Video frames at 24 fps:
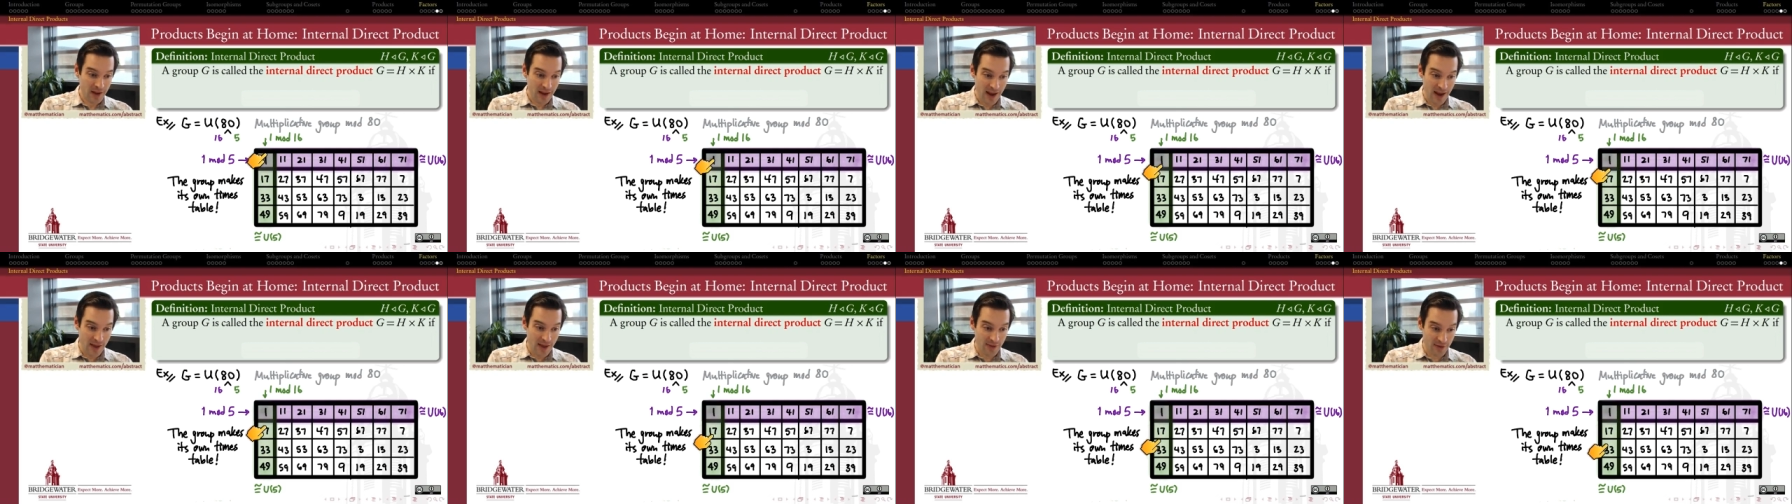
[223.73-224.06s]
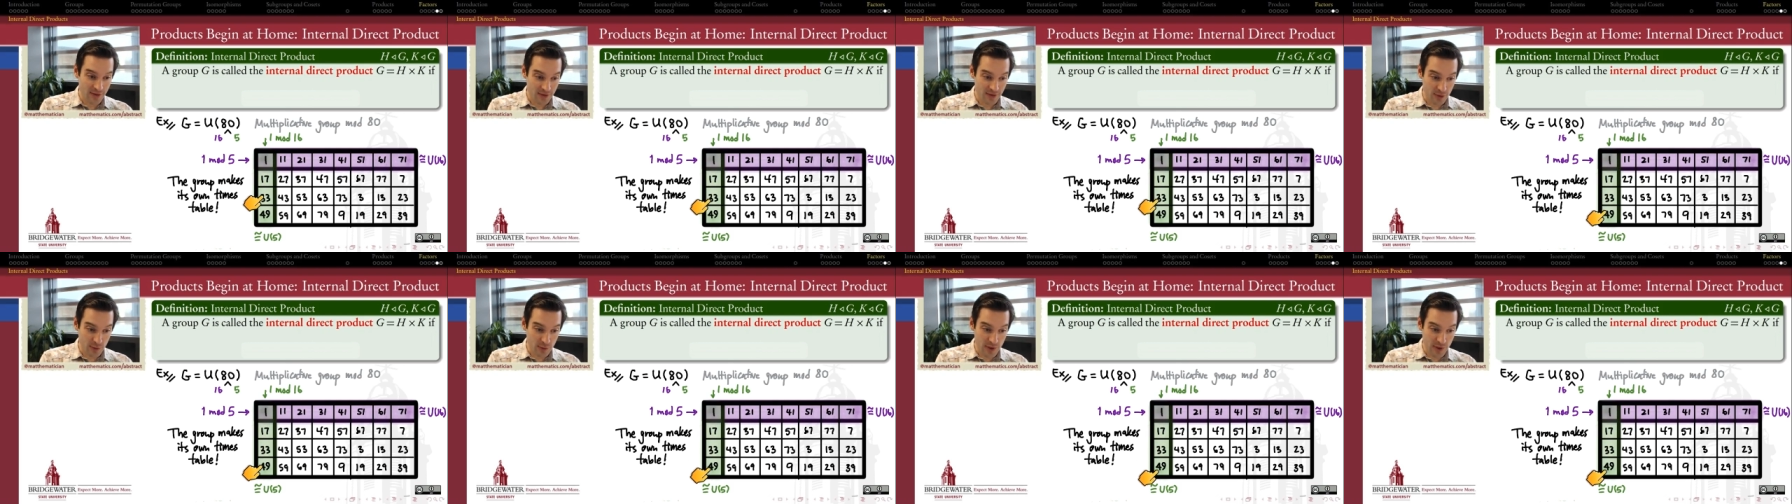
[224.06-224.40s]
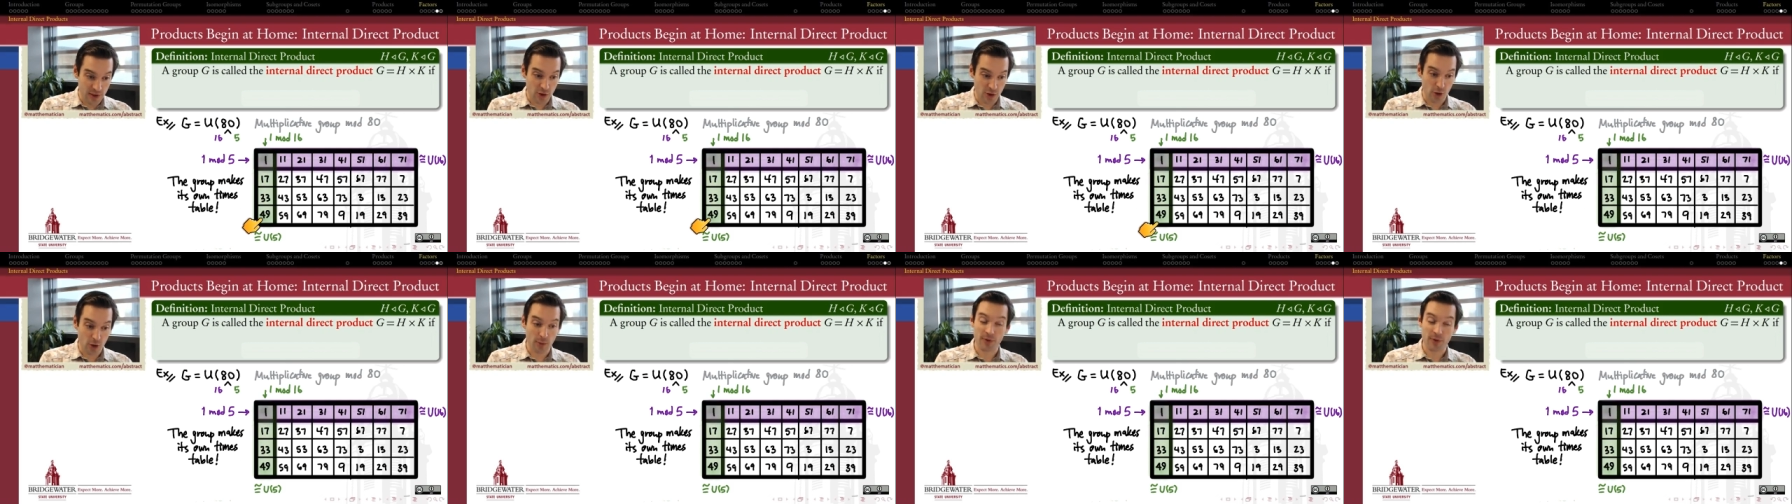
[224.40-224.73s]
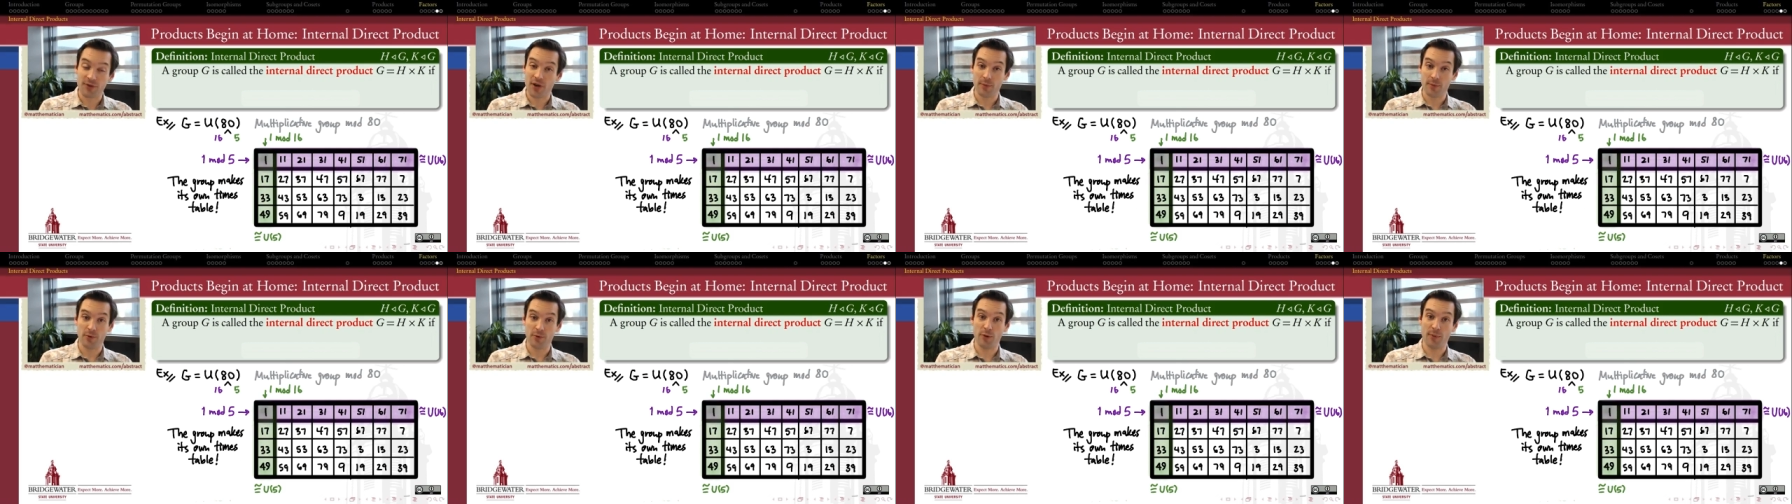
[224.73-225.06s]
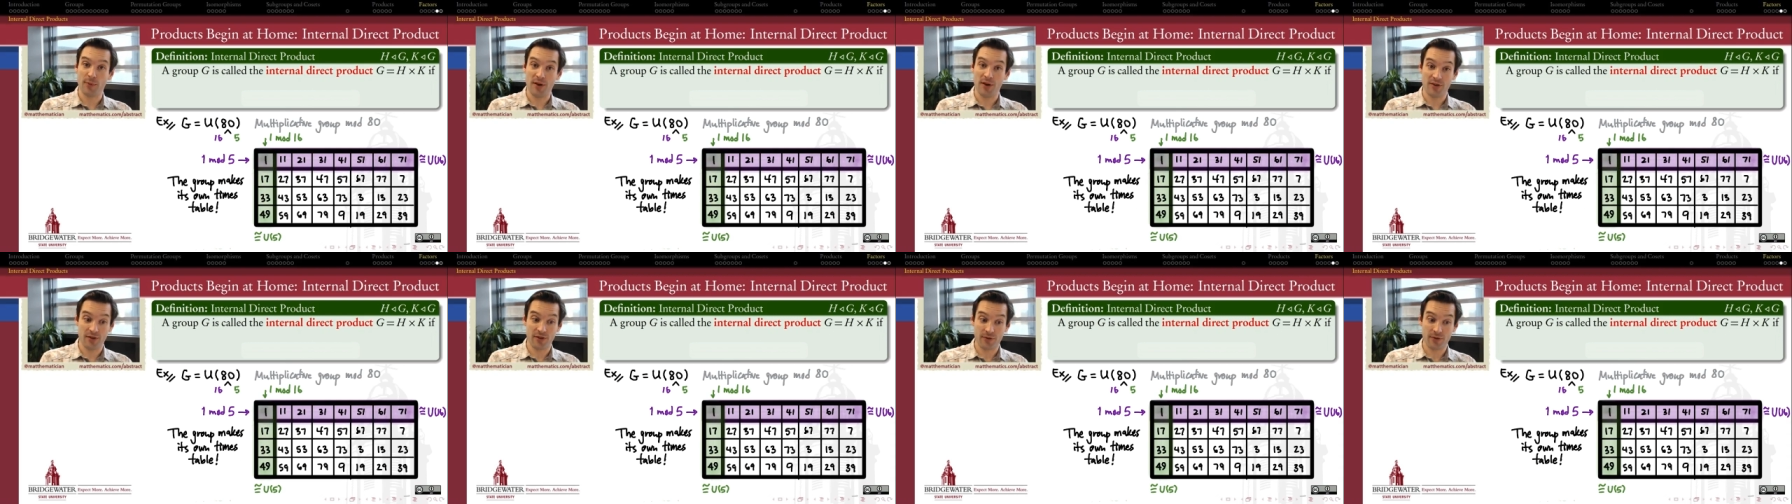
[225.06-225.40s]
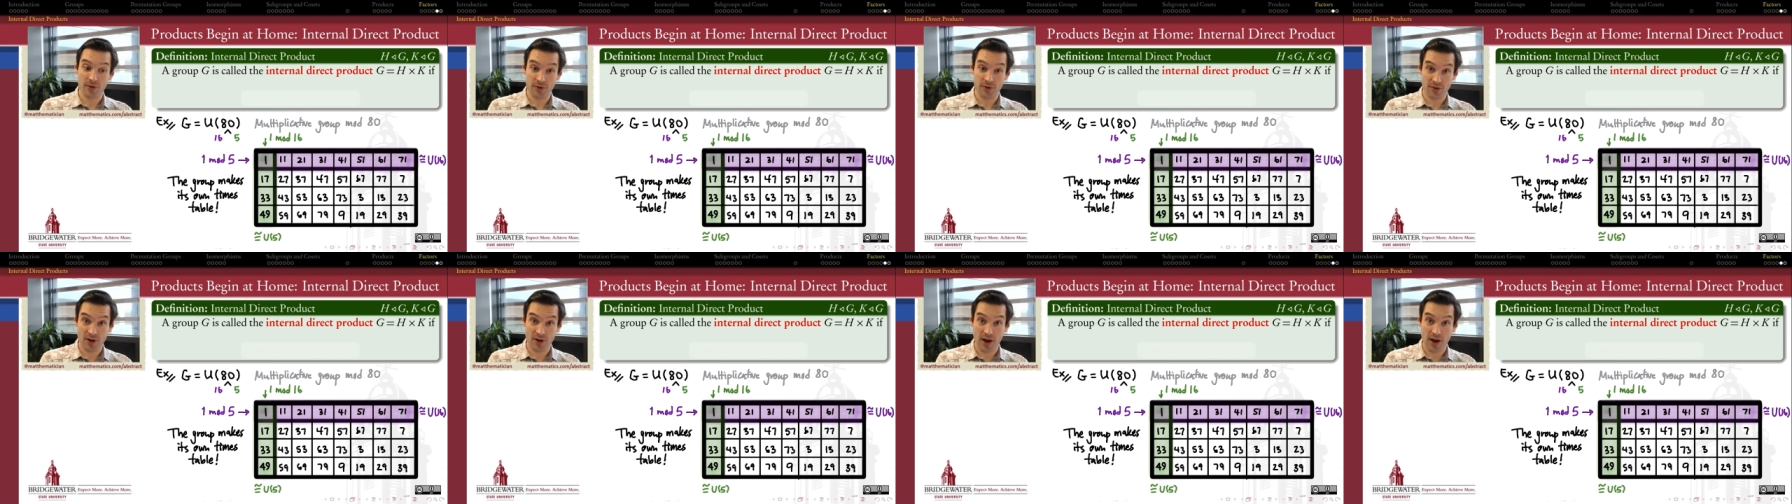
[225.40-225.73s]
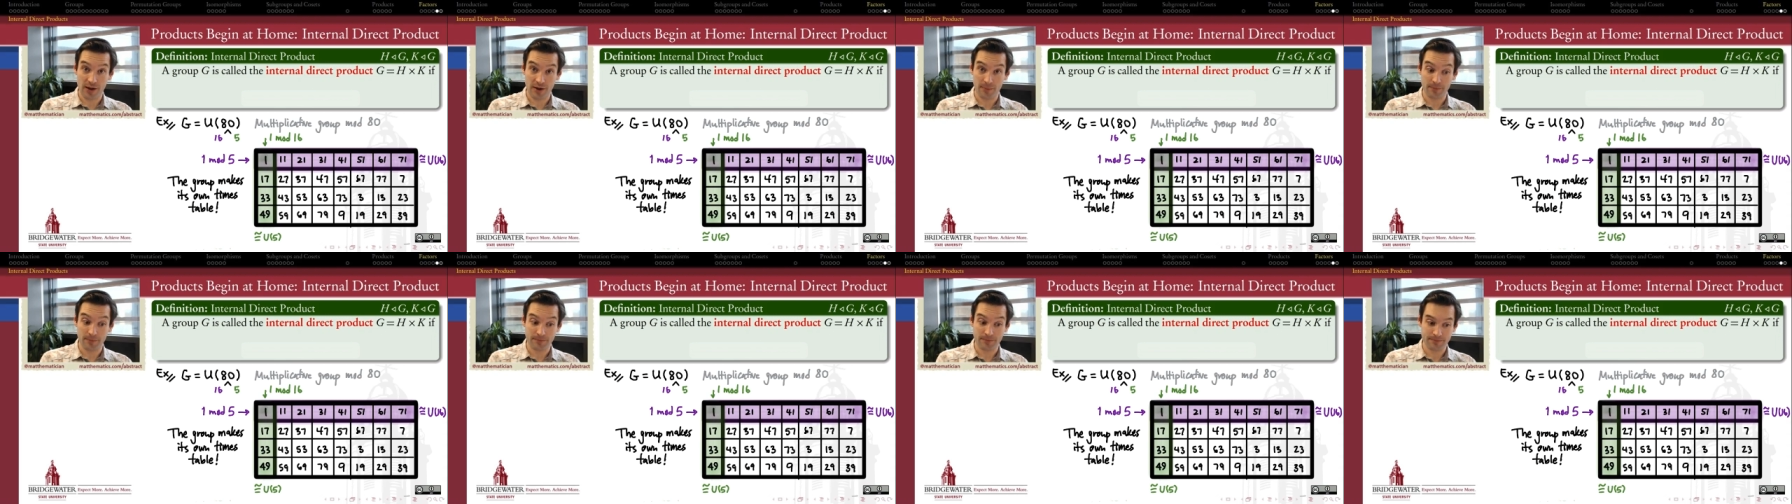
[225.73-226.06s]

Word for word: and this green normal subgroup as the first column.